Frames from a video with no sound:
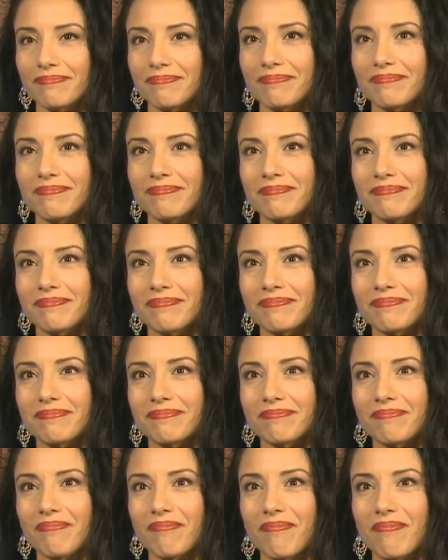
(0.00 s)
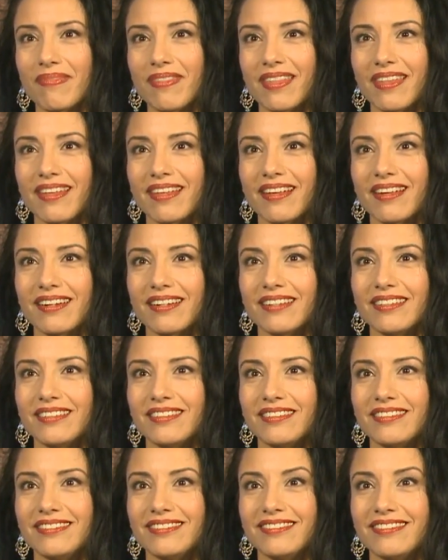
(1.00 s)
So I already want
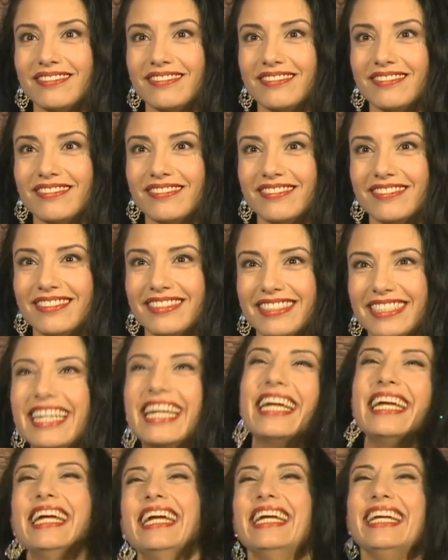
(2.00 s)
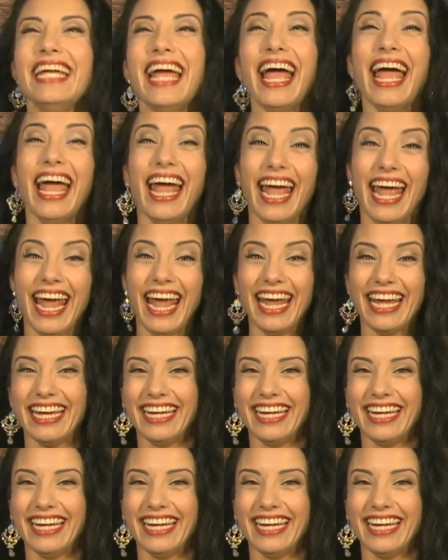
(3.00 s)
to go to your studio. Yay!